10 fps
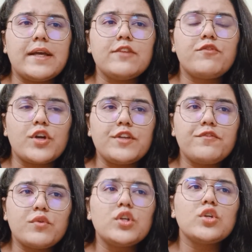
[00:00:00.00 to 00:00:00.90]
by the
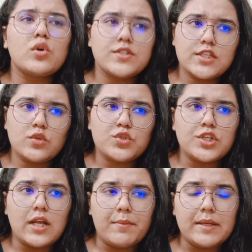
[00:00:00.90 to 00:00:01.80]
44th
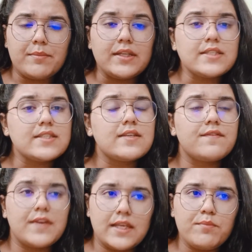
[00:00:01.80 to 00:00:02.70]
Constitutional Amendment, this is
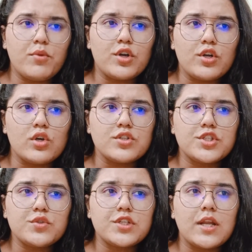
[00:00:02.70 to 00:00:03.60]
a very important
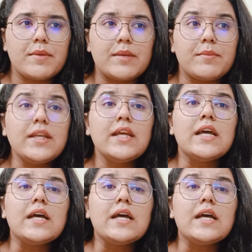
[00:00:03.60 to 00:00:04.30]
constitutional amendment